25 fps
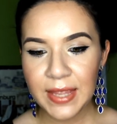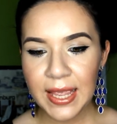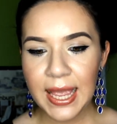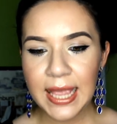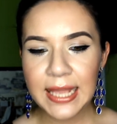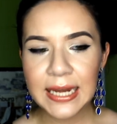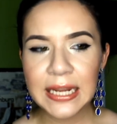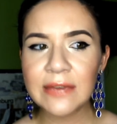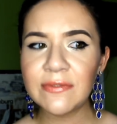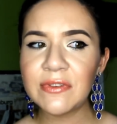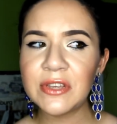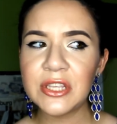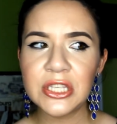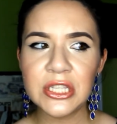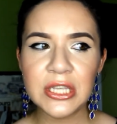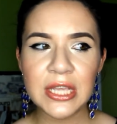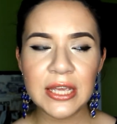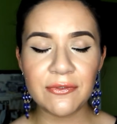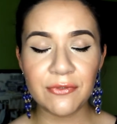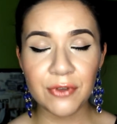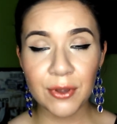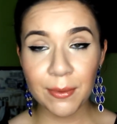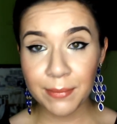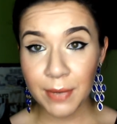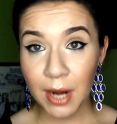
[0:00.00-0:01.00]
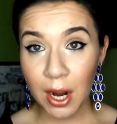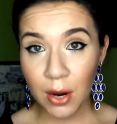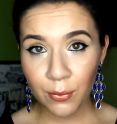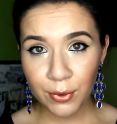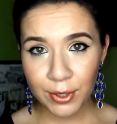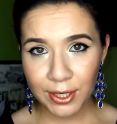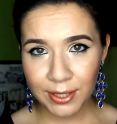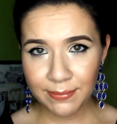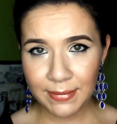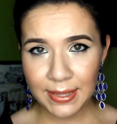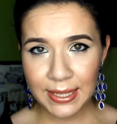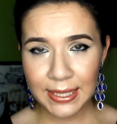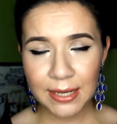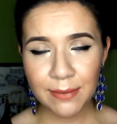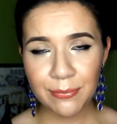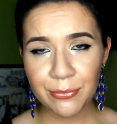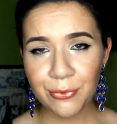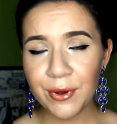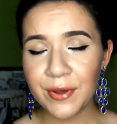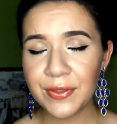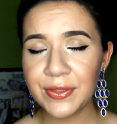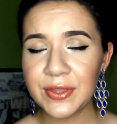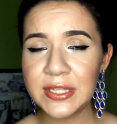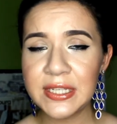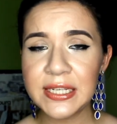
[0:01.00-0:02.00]
And even if I'm not wearing makeup
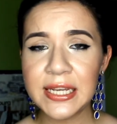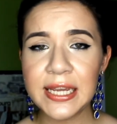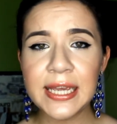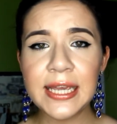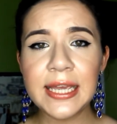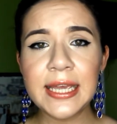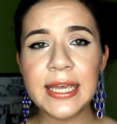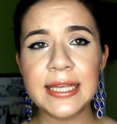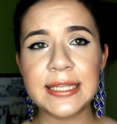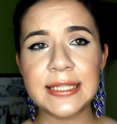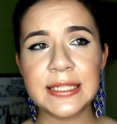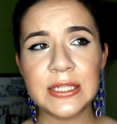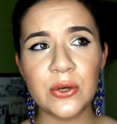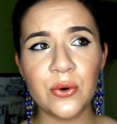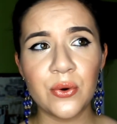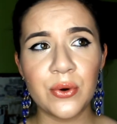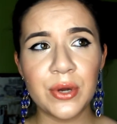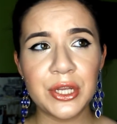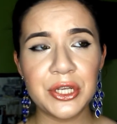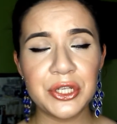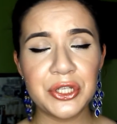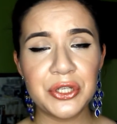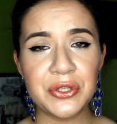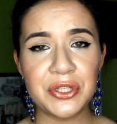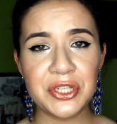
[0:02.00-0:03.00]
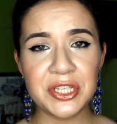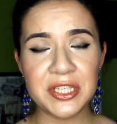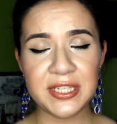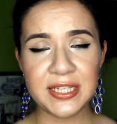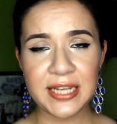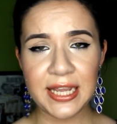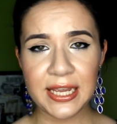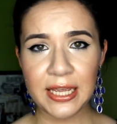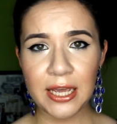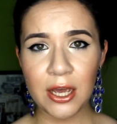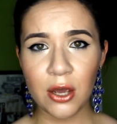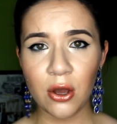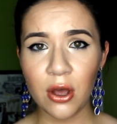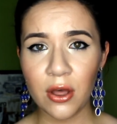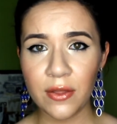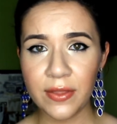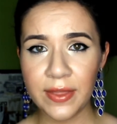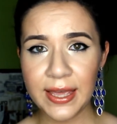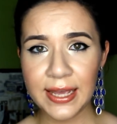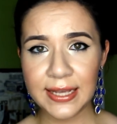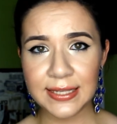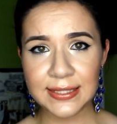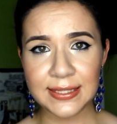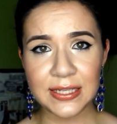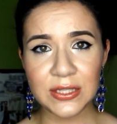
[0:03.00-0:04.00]
throughout the day, it's going to just take out all the
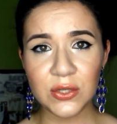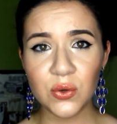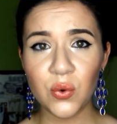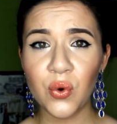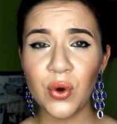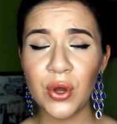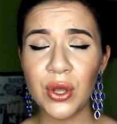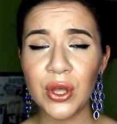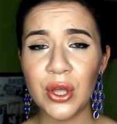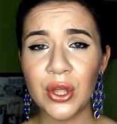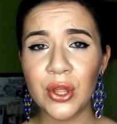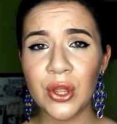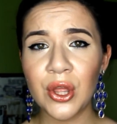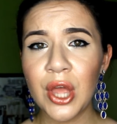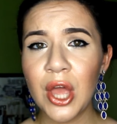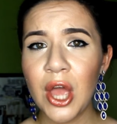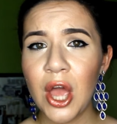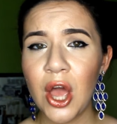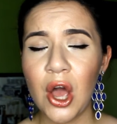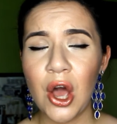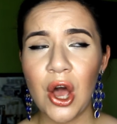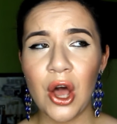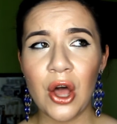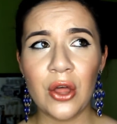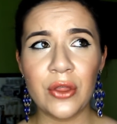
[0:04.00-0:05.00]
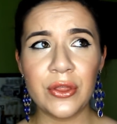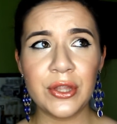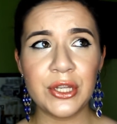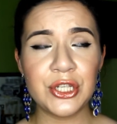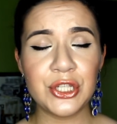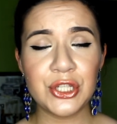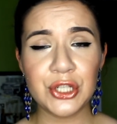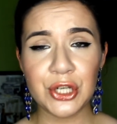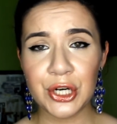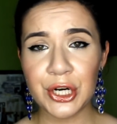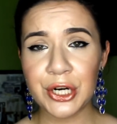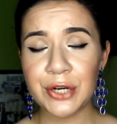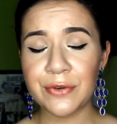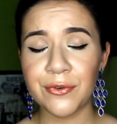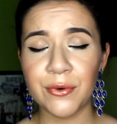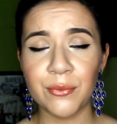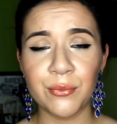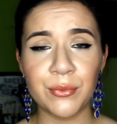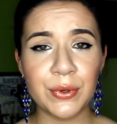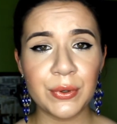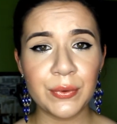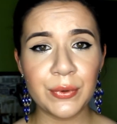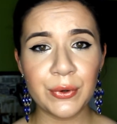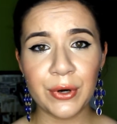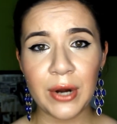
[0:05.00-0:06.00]
excess oil, all the dirt from
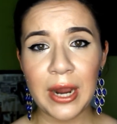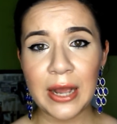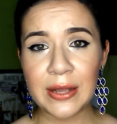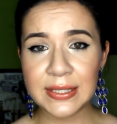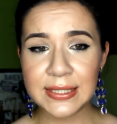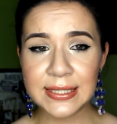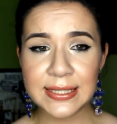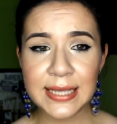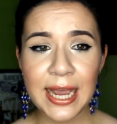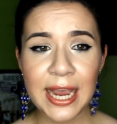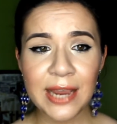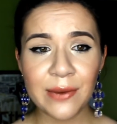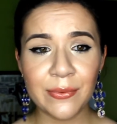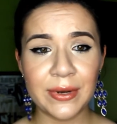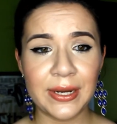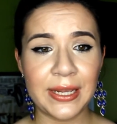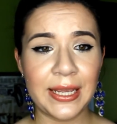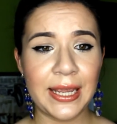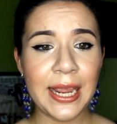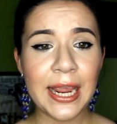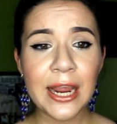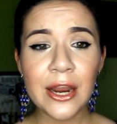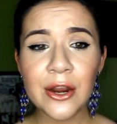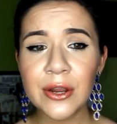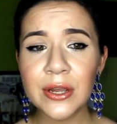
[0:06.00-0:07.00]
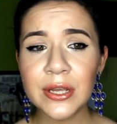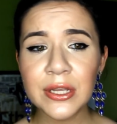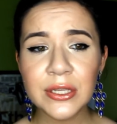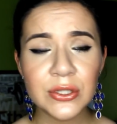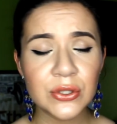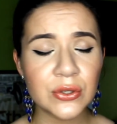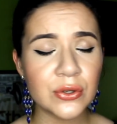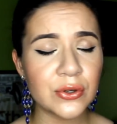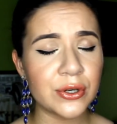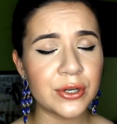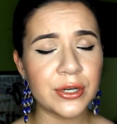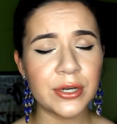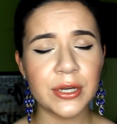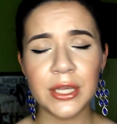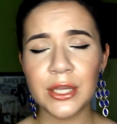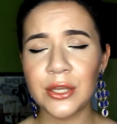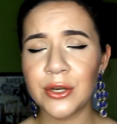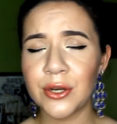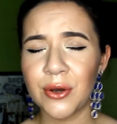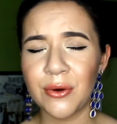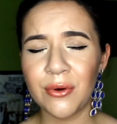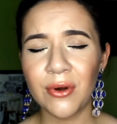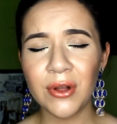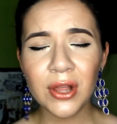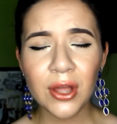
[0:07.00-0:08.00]
when we were outside running errands, or, you
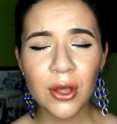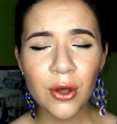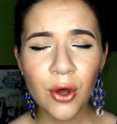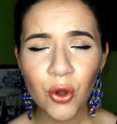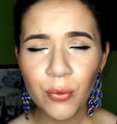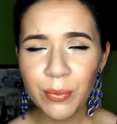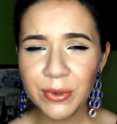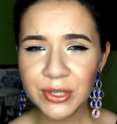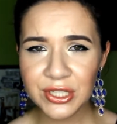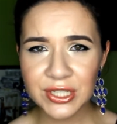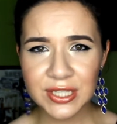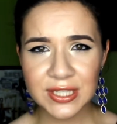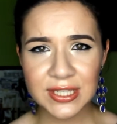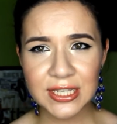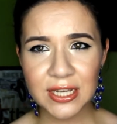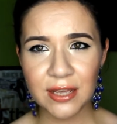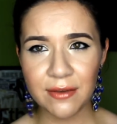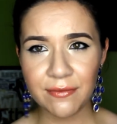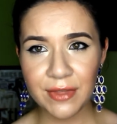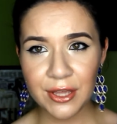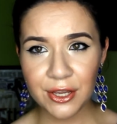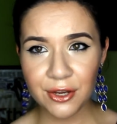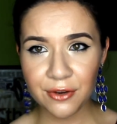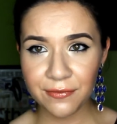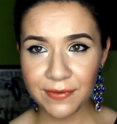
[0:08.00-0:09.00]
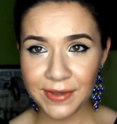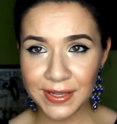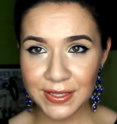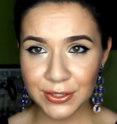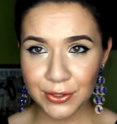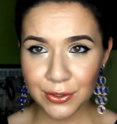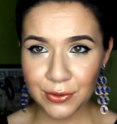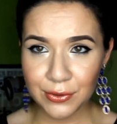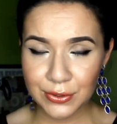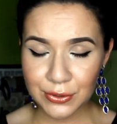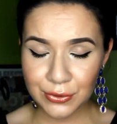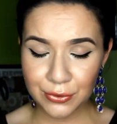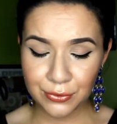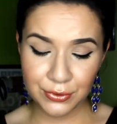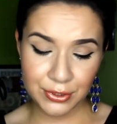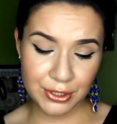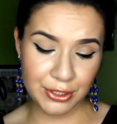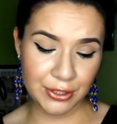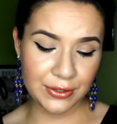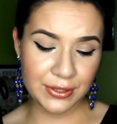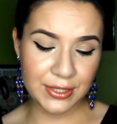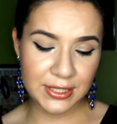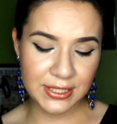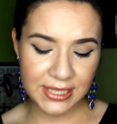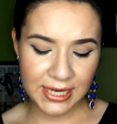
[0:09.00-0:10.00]
know, a whole bunch of stuff that your face goes through
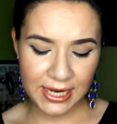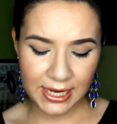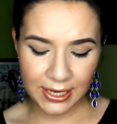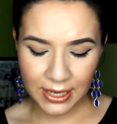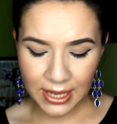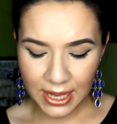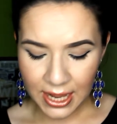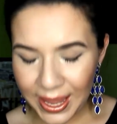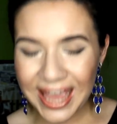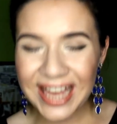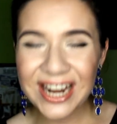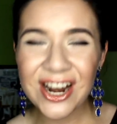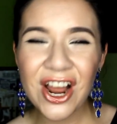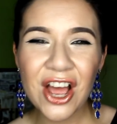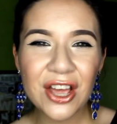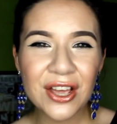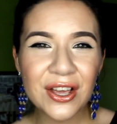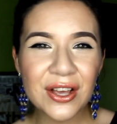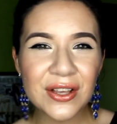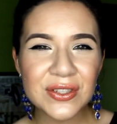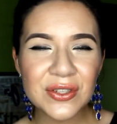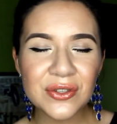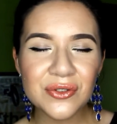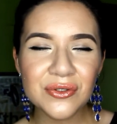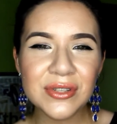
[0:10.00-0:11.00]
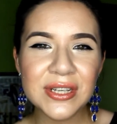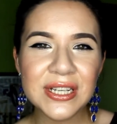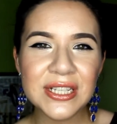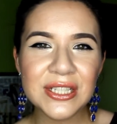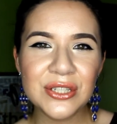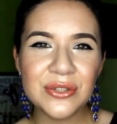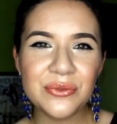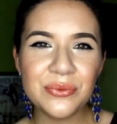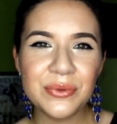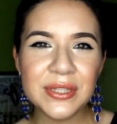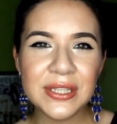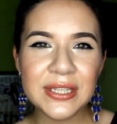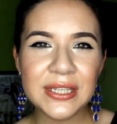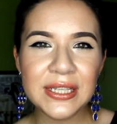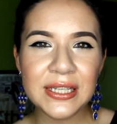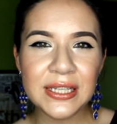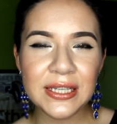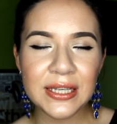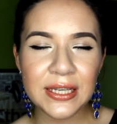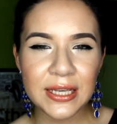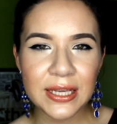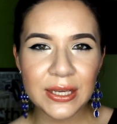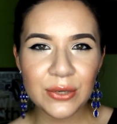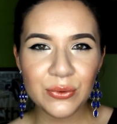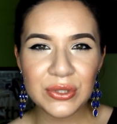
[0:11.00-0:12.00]
during the day. And I also don't like to
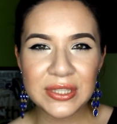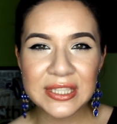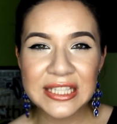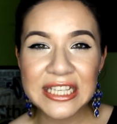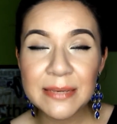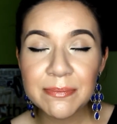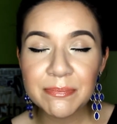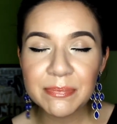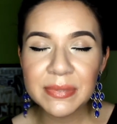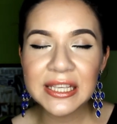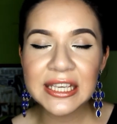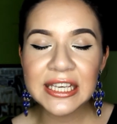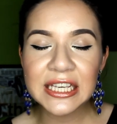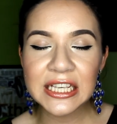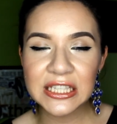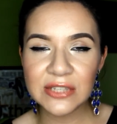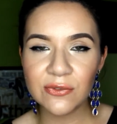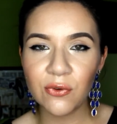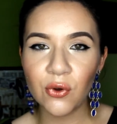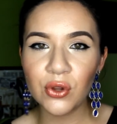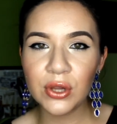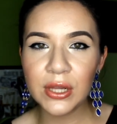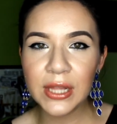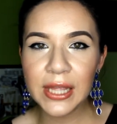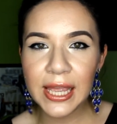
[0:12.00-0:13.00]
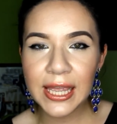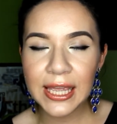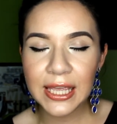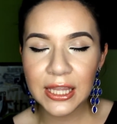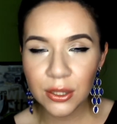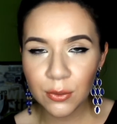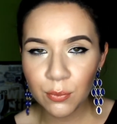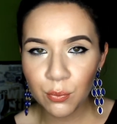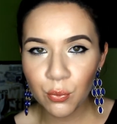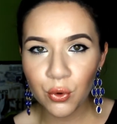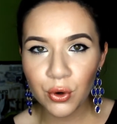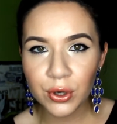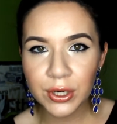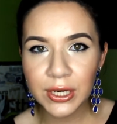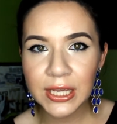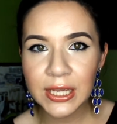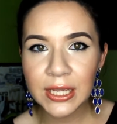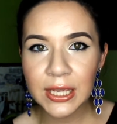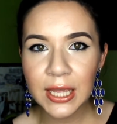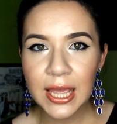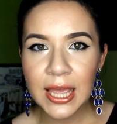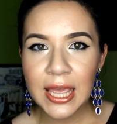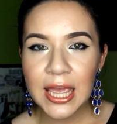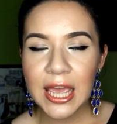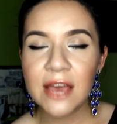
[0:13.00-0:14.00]
really deeply exfoliate in the
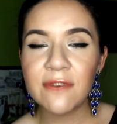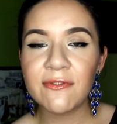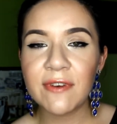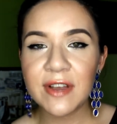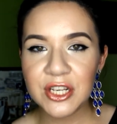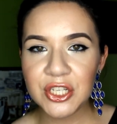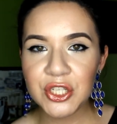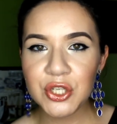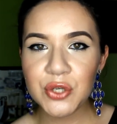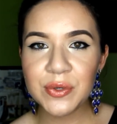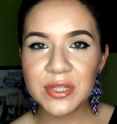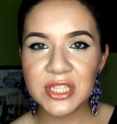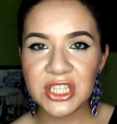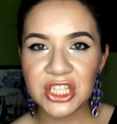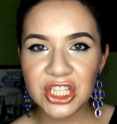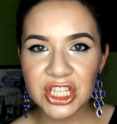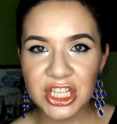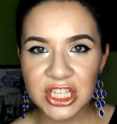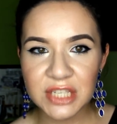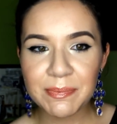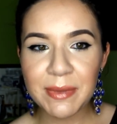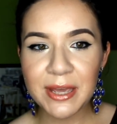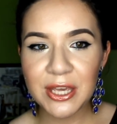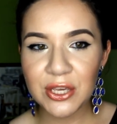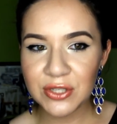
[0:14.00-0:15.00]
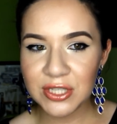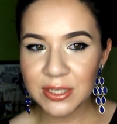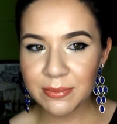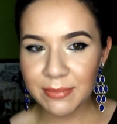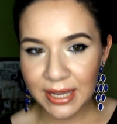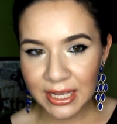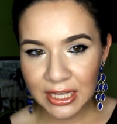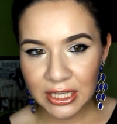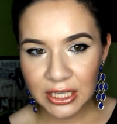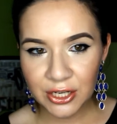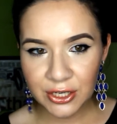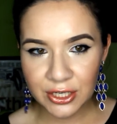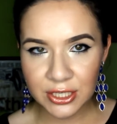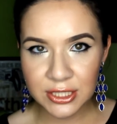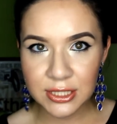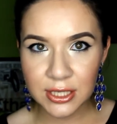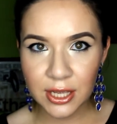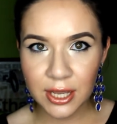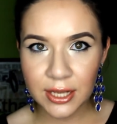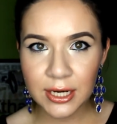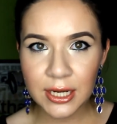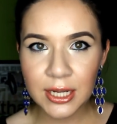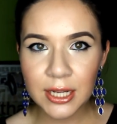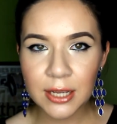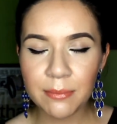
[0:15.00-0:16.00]
morning. If I do, it's just by using my
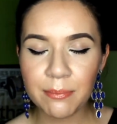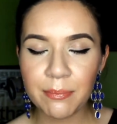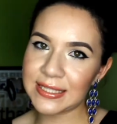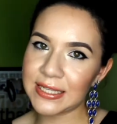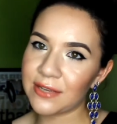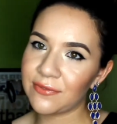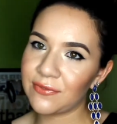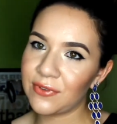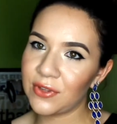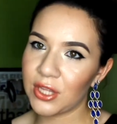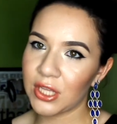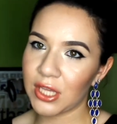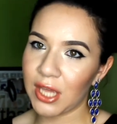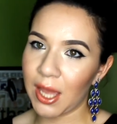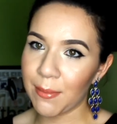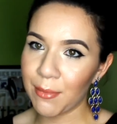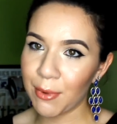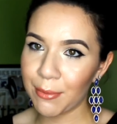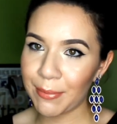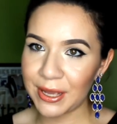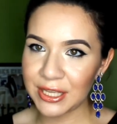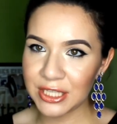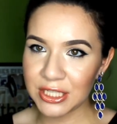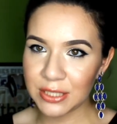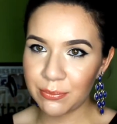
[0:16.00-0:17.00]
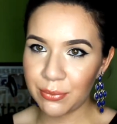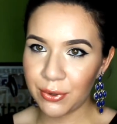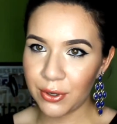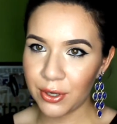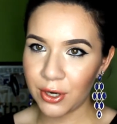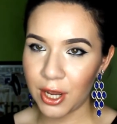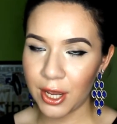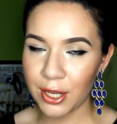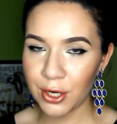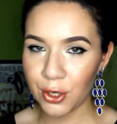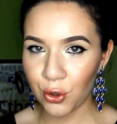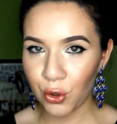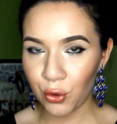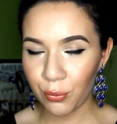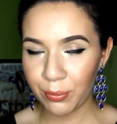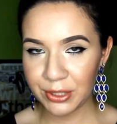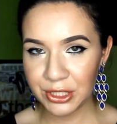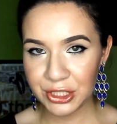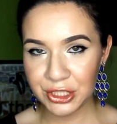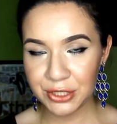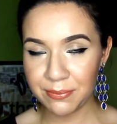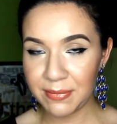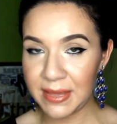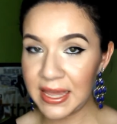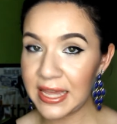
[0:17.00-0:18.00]
Clarisonic. I feel like I'm about to put on a whole
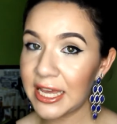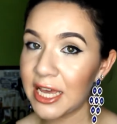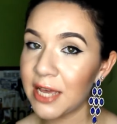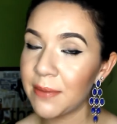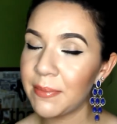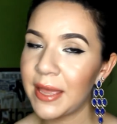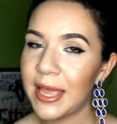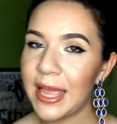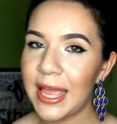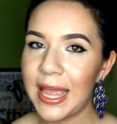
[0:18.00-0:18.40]
bunch of makeup,